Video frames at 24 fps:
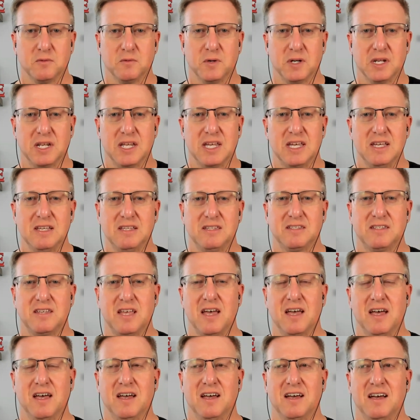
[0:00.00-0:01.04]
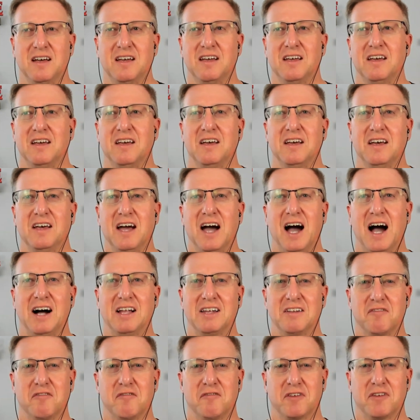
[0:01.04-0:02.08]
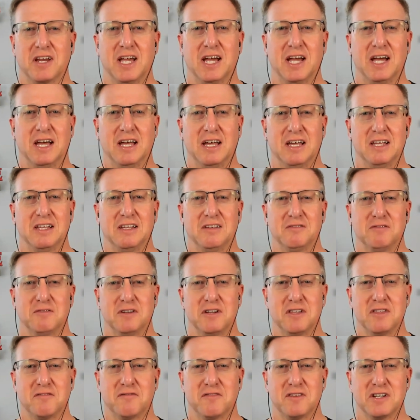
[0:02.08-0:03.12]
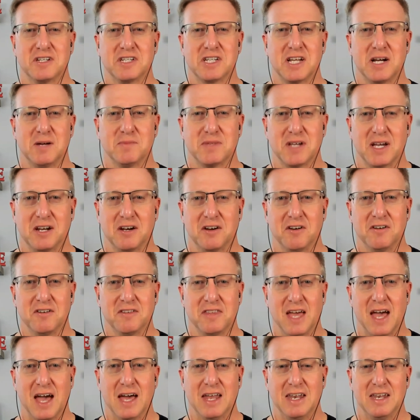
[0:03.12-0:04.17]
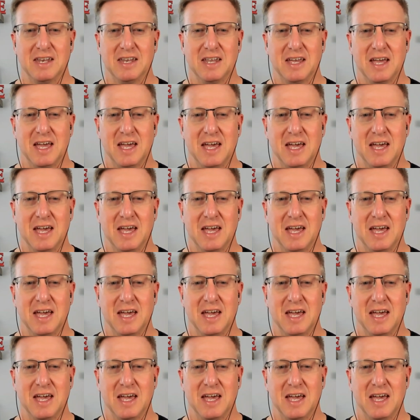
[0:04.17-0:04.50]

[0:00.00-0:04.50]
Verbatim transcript: When he said, I'll never forget one of the first times I'd heard that.